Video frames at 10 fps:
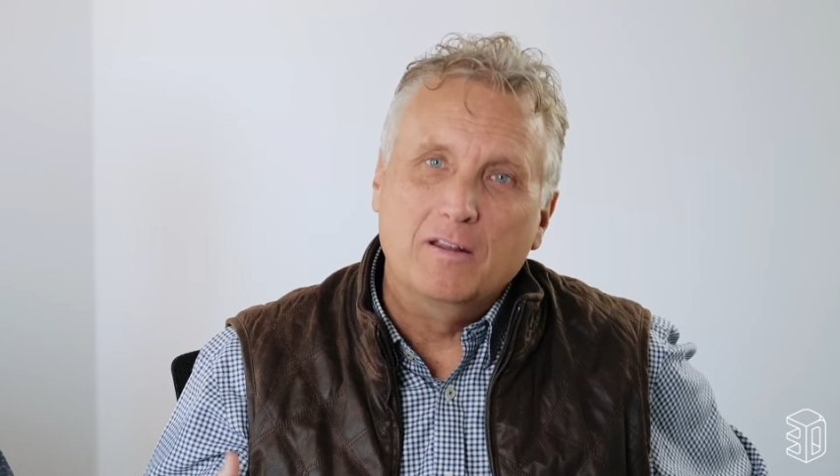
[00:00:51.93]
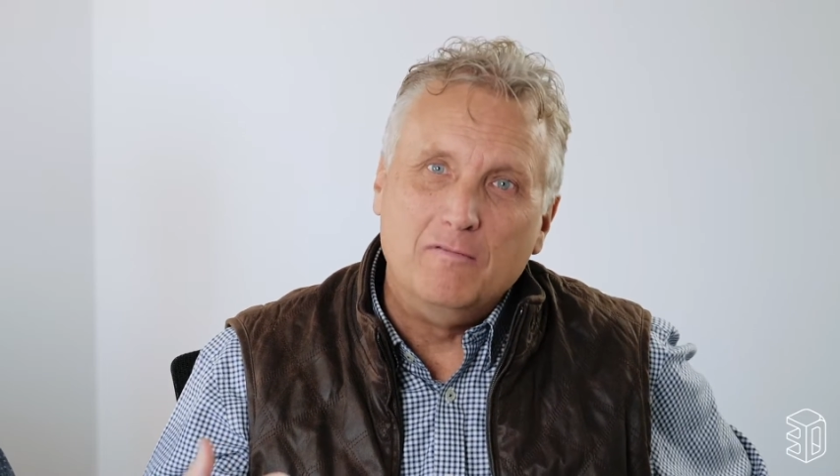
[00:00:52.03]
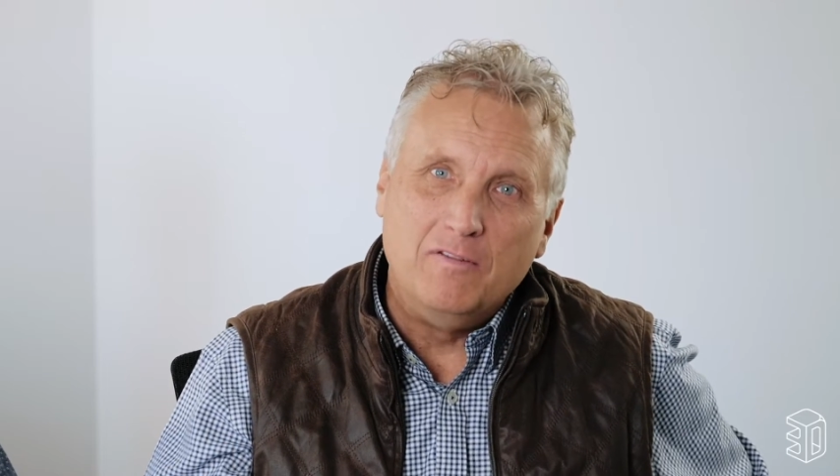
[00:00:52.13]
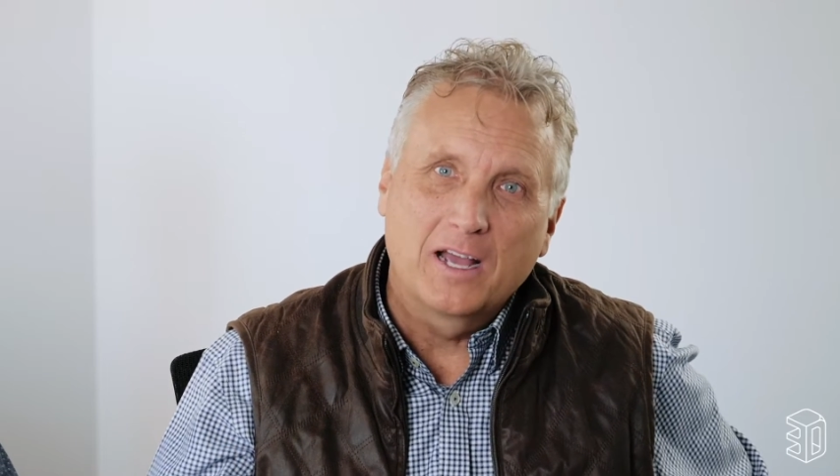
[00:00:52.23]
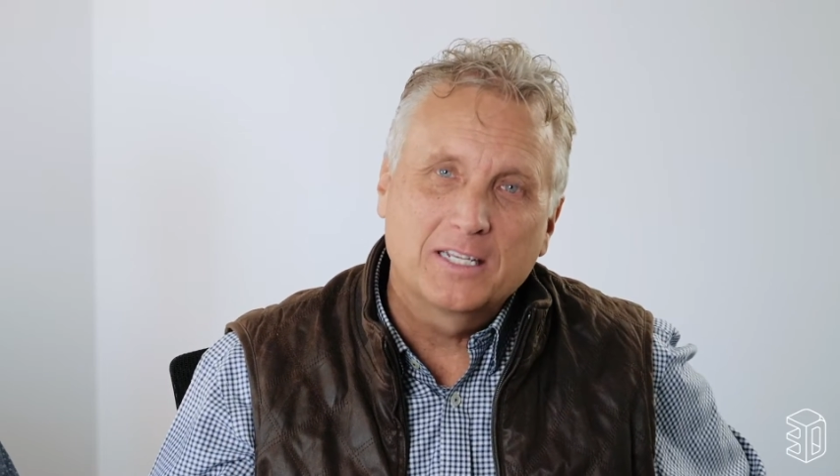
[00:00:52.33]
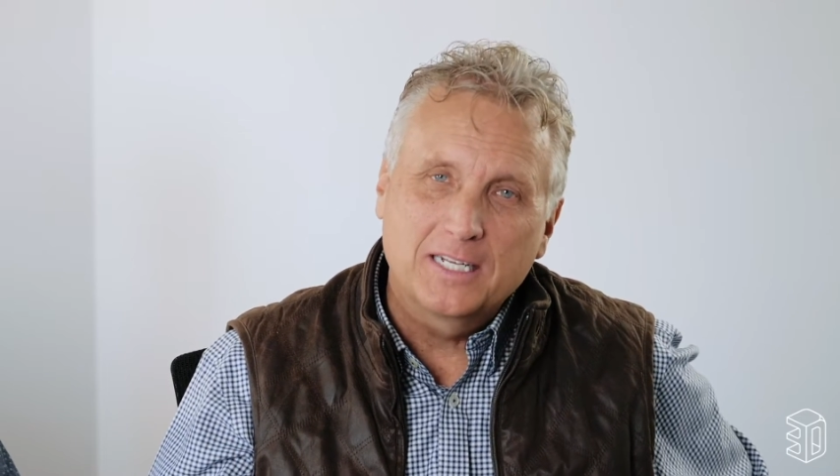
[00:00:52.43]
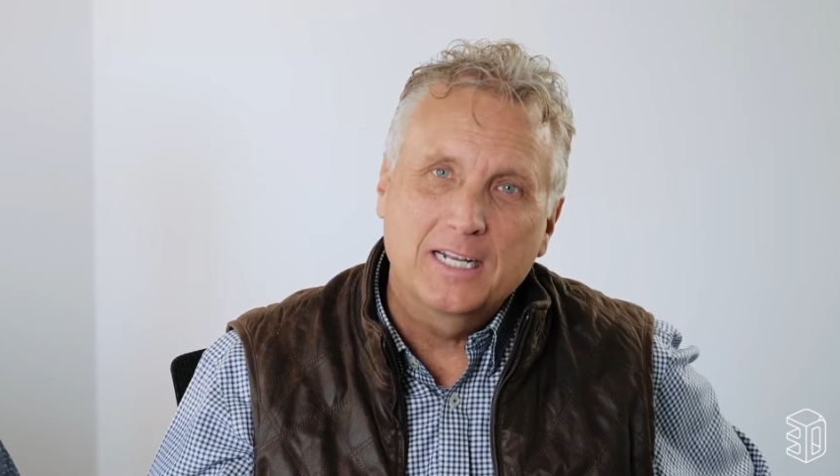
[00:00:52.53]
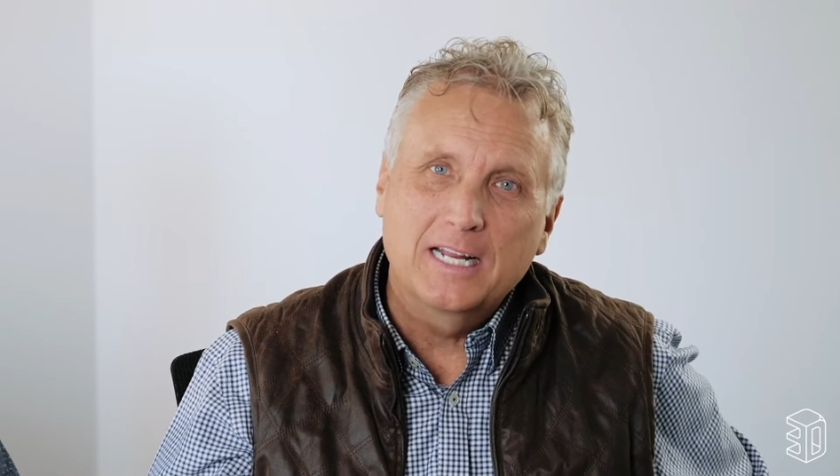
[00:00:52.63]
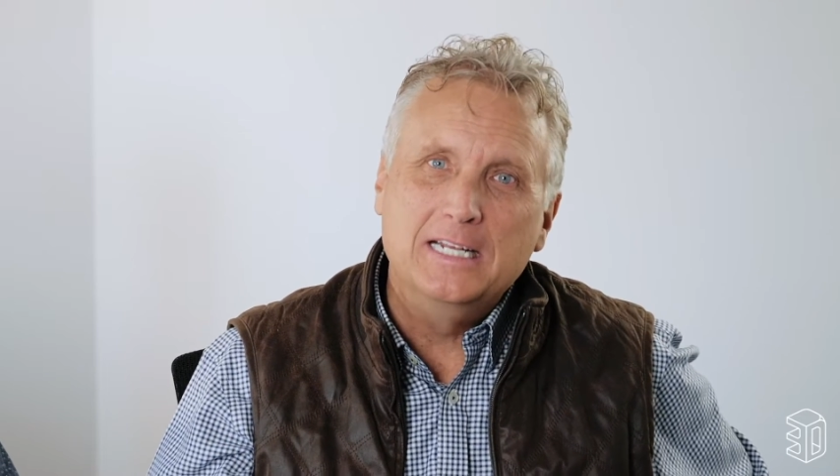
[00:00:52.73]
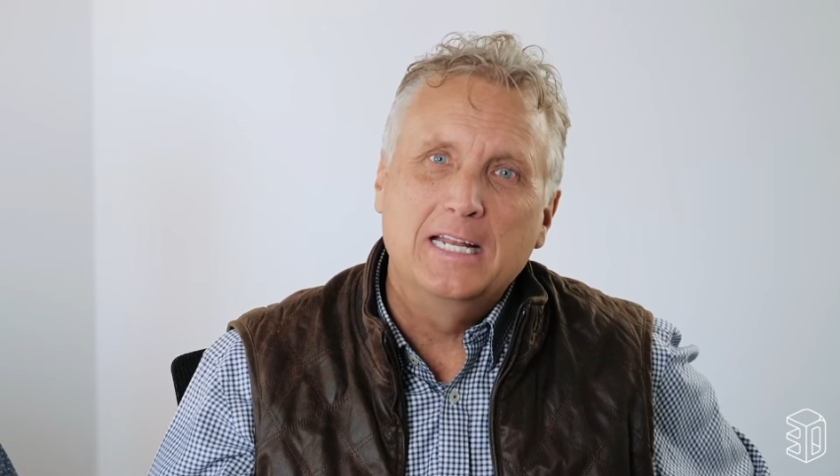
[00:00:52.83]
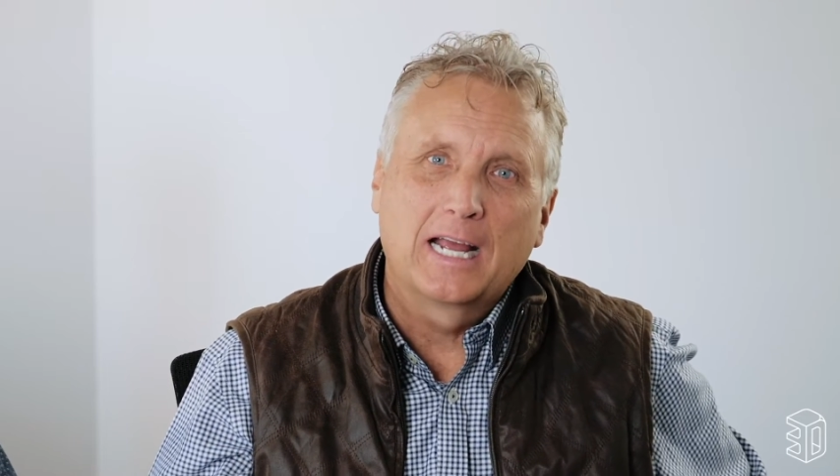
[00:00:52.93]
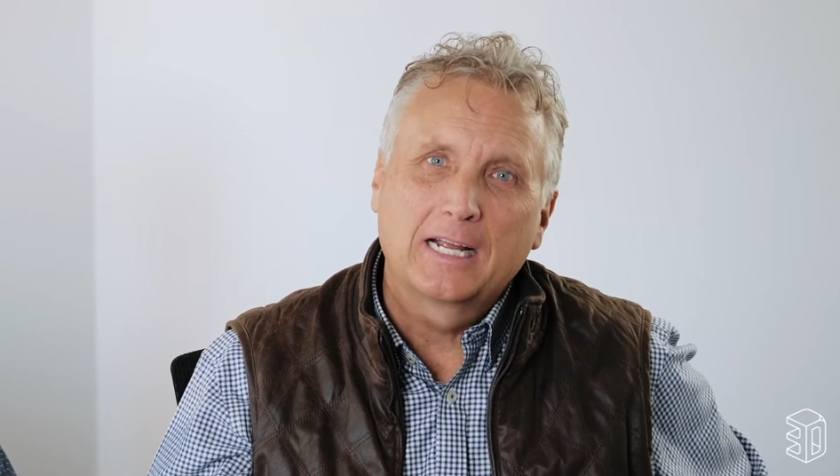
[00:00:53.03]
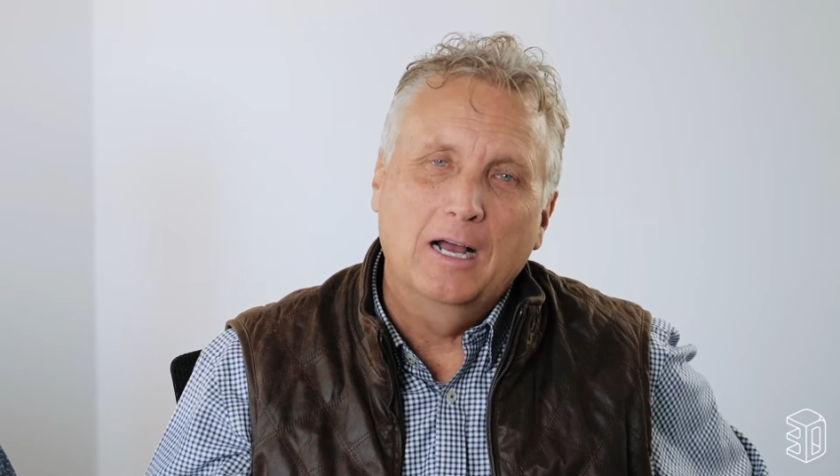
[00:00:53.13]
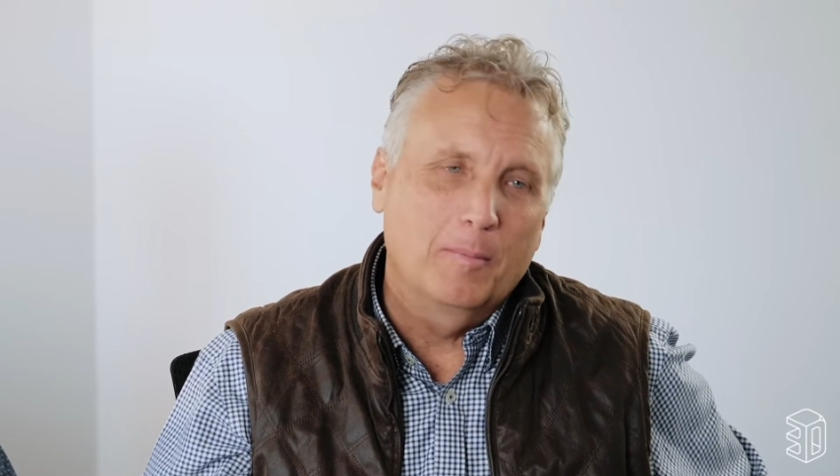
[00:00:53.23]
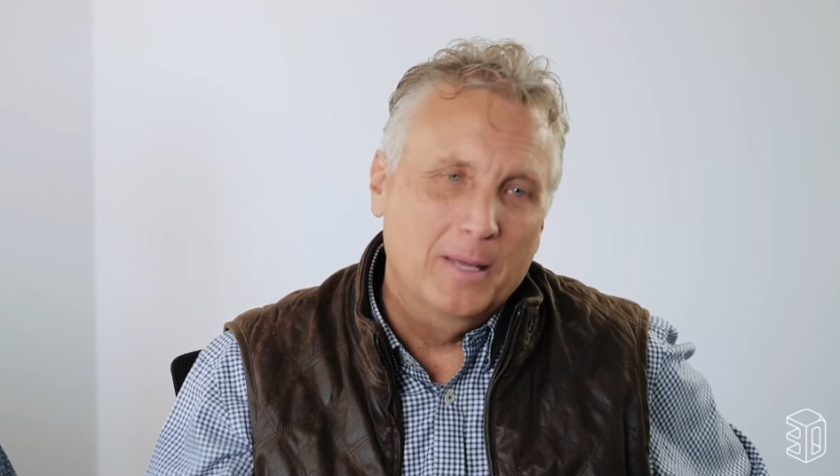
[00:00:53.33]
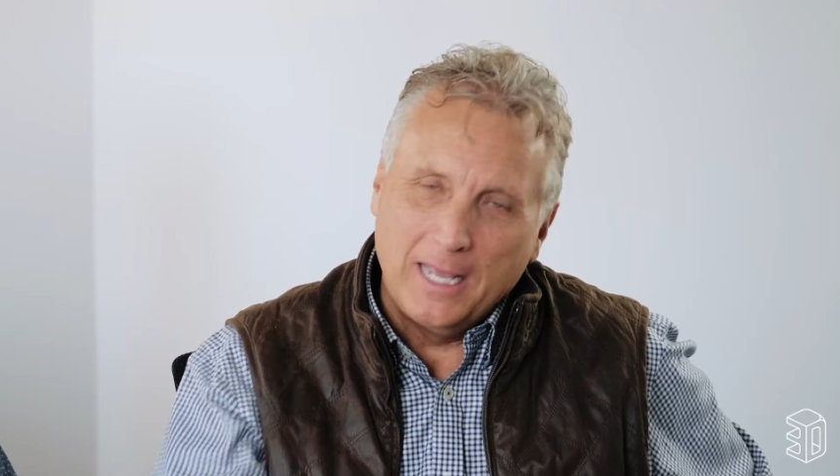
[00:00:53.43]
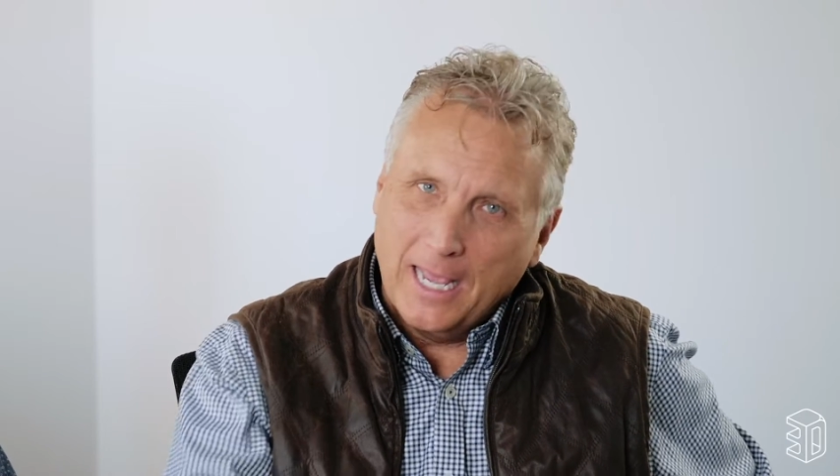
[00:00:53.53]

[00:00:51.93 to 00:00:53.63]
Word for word: invested in neck up,